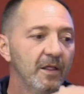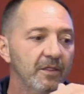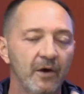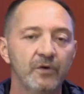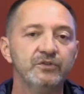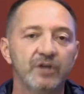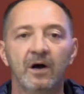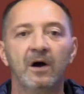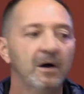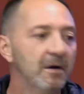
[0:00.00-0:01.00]
those
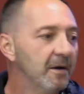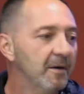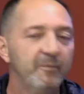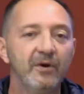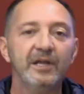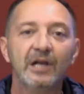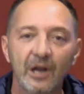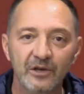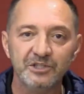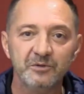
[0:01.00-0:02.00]
are pretty
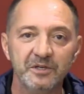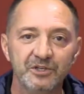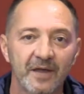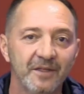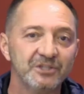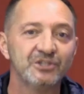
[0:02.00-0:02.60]
close to each other.